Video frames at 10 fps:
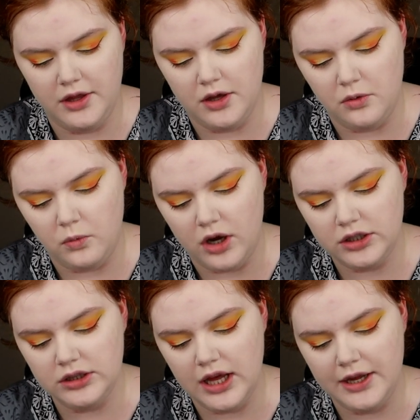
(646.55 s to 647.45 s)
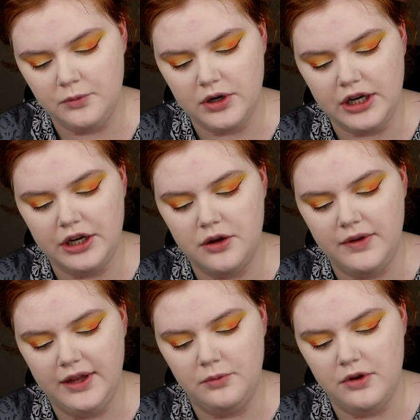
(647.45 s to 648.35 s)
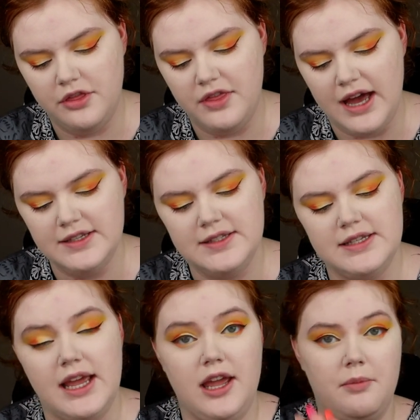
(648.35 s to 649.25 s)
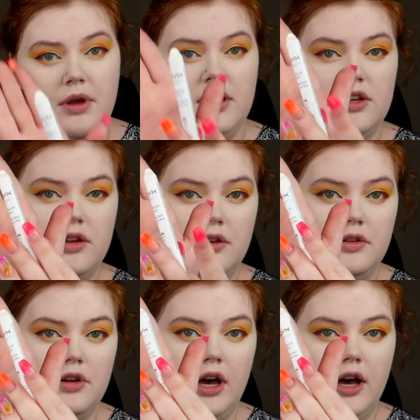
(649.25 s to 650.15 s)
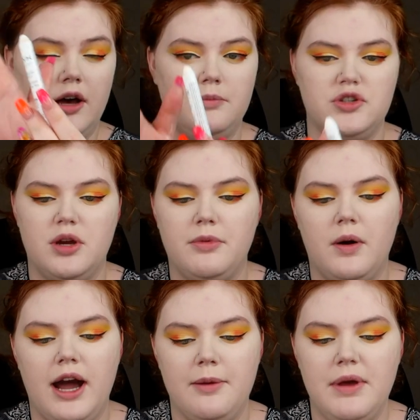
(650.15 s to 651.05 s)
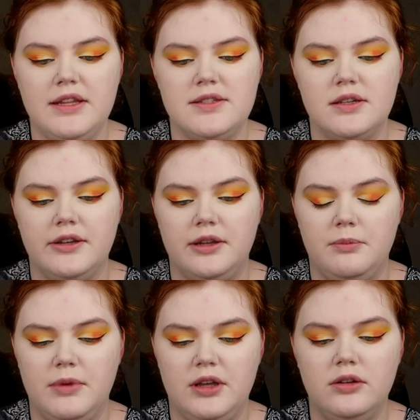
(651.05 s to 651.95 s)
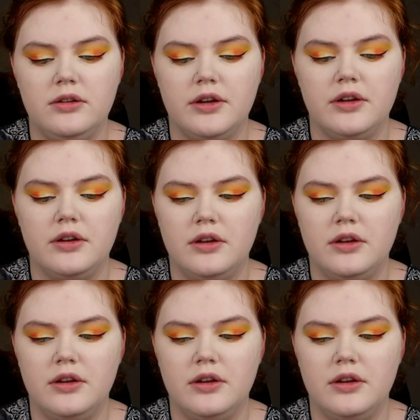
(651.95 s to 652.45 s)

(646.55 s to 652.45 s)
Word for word: the waterline, we're gonna go in with that same um, jumbo eye pencil in milk.